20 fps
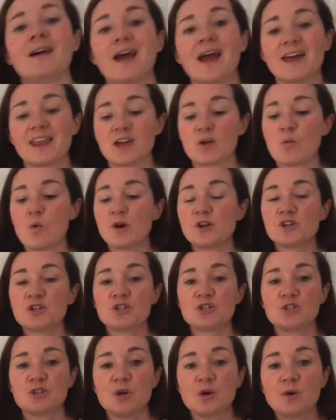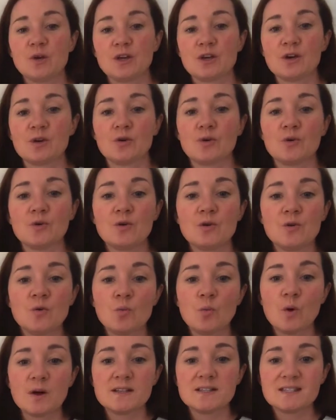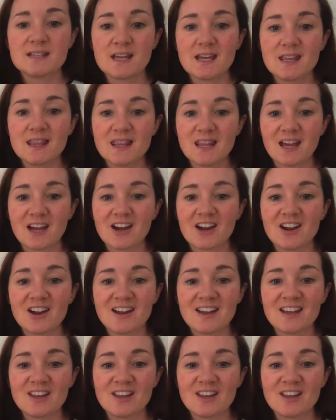and I want to show you what's in there.